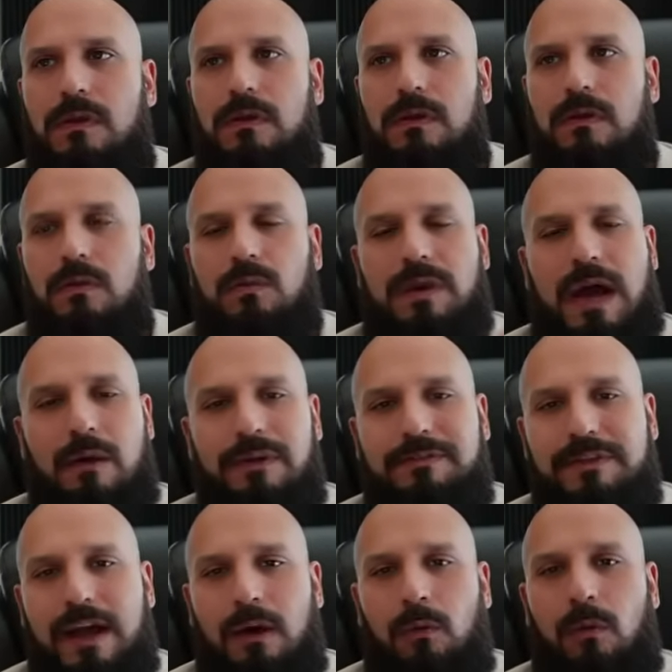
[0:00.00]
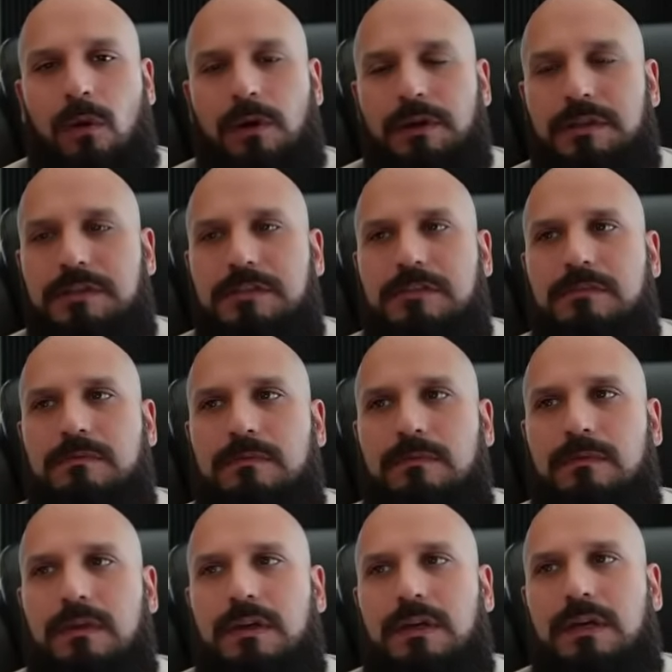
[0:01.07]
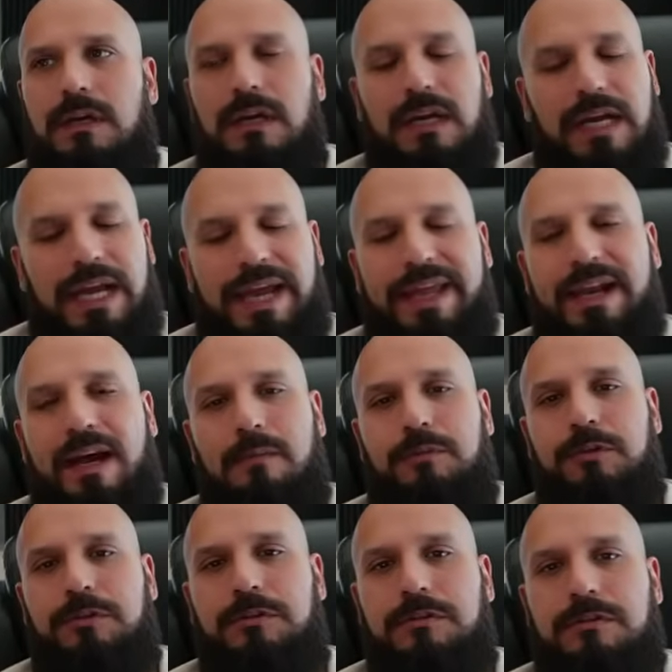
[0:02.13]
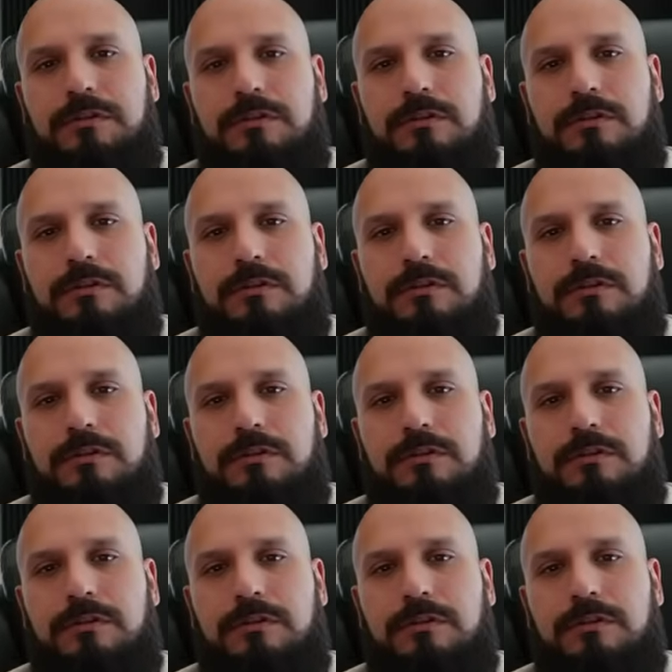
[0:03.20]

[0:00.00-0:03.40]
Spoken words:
But now we've got warrants and options